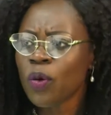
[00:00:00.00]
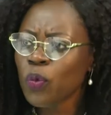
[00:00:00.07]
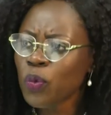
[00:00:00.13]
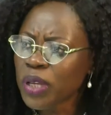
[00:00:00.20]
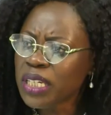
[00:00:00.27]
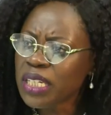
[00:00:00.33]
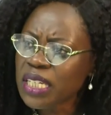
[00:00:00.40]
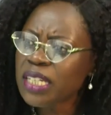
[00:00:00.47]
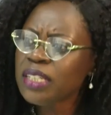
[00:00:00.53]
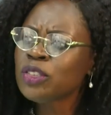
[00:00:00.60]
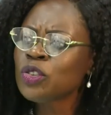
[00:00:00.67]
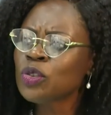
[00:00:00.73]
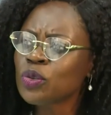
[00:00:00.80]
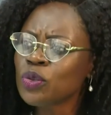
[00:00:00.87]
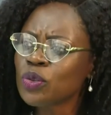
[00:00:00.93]
We need
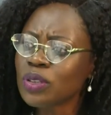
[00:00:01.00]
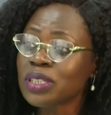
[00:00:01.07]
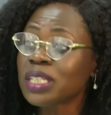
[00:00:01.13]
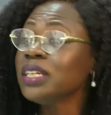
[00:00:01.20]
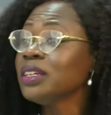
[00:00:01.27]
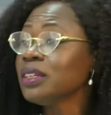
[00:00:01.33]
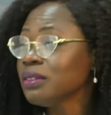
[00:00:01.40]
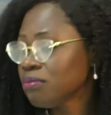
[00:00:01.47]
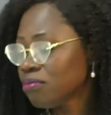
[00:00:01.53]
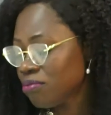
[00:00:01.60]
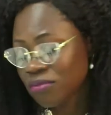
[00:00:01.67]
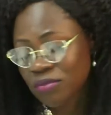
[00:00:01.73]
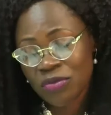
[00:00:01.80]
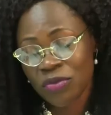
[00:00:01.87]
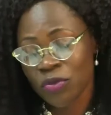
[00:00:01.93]
to, the,
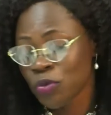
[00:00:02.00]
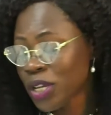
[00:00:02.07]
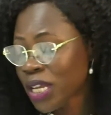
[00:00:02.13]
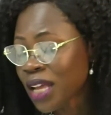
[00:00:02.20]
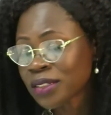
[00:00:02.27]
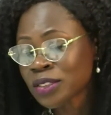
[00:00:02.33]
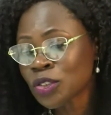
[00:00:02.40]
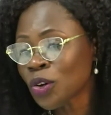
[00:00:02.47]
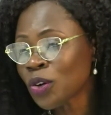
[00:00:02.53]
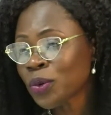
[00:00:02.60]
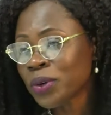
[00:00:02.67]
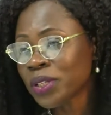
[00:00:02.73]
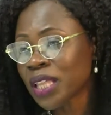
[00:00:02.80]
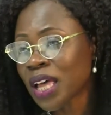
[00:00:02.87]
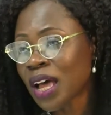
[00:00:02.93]
we can't
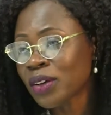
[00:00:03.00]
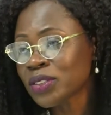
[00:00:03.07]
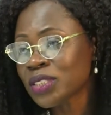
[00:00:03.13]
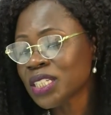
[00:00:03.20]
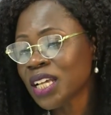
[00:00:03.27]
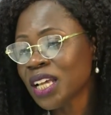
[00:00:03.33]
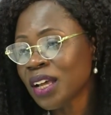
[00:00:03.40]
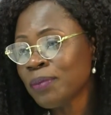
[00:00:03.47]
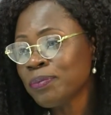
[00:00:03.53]
talk without uh,